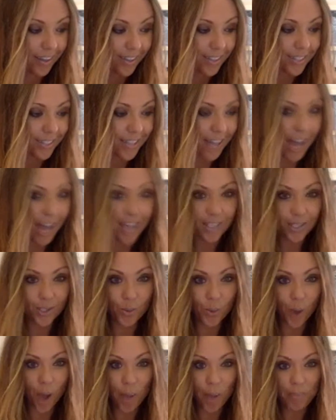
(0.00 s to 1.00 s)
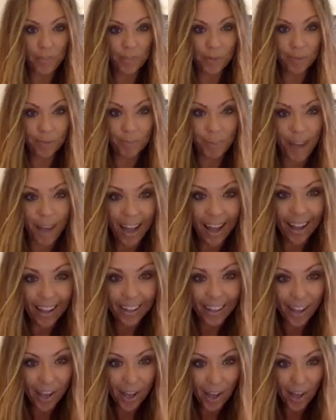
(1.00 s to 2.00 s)
sideswept
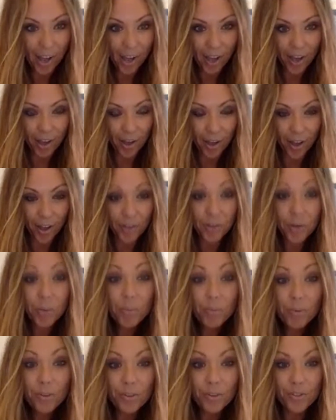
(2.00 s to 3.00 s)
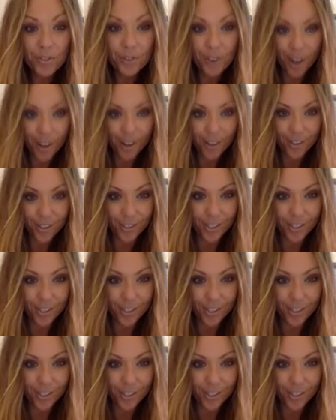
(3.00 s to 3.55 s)
by a number of trolls,